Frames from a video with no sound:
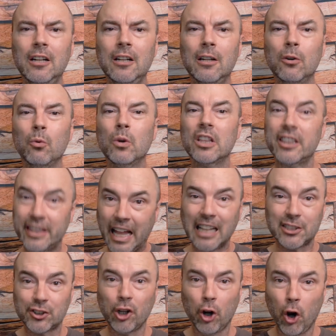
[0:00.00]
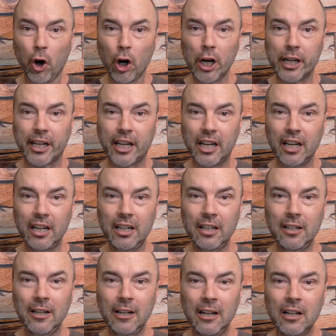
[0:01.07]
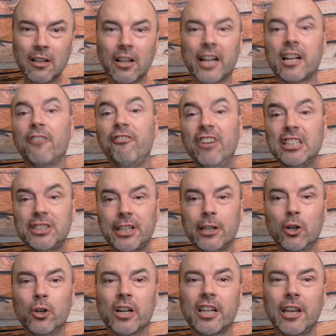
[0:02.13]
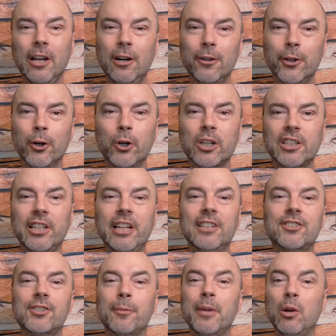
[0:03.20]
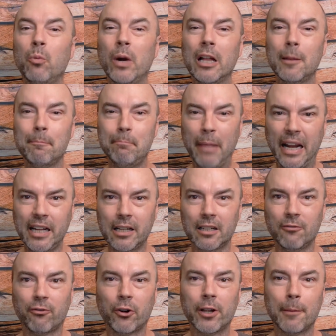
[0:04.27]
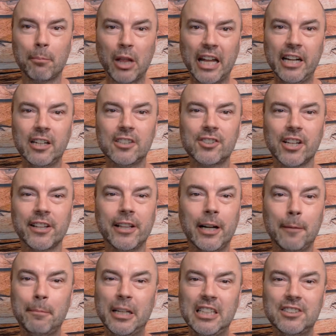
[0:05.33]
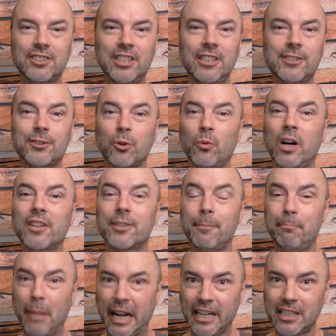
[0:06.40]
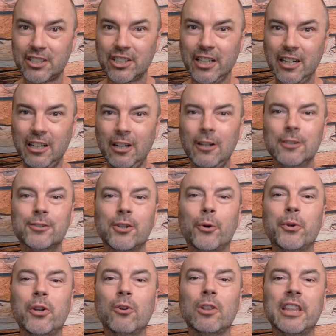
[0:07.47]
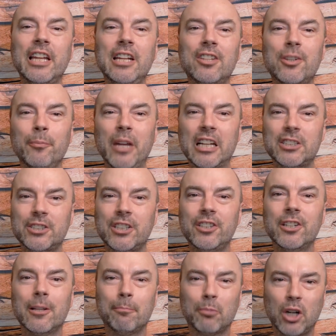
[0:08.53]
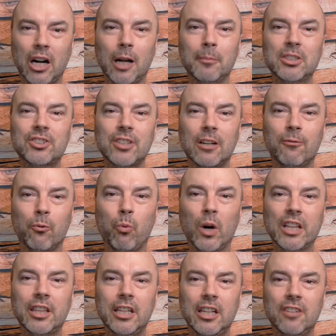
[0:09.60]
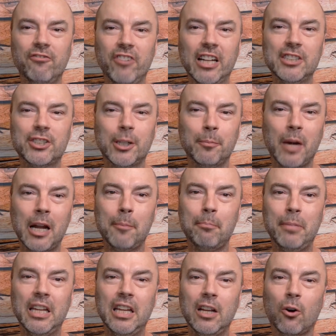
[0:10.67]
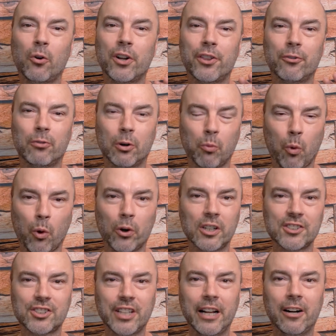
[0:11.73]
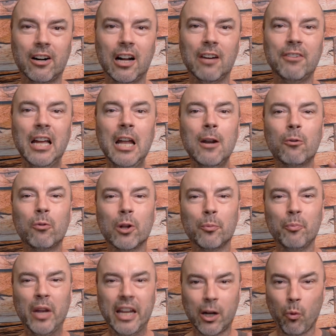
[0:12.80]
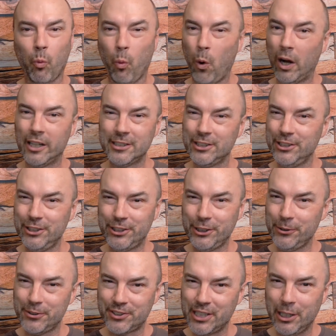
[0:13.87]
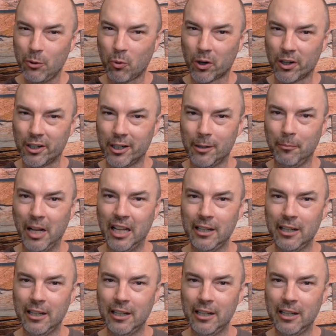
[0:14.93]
well, that's a hook. Like a fishing hook, the hook needs to be well baited for the players and their PCs to want to bite. So you'll need to make sure the promise of what the adventure might be or the rewards thereof will make one juicy worm.